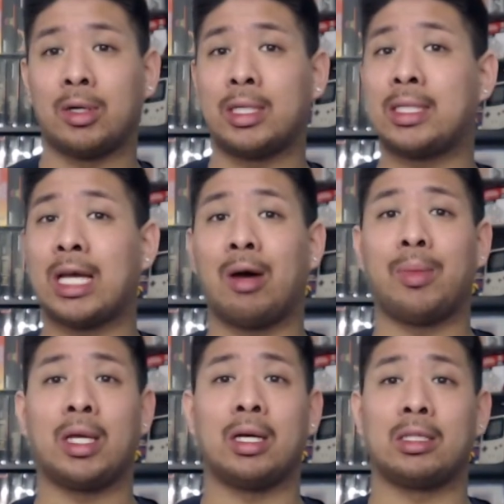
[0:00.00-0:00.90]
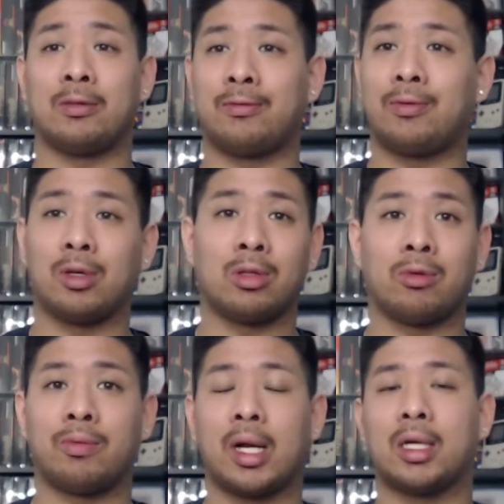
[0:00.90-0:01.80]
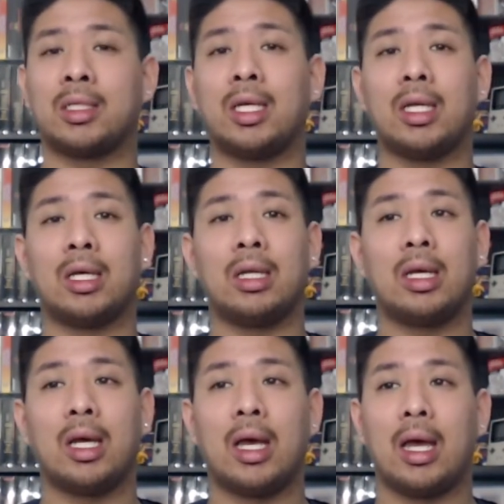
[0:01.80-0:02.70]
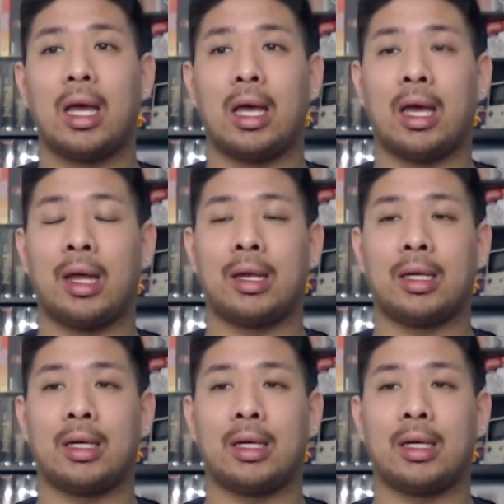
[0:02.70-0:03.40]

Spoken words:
discount because of the repairs needed. And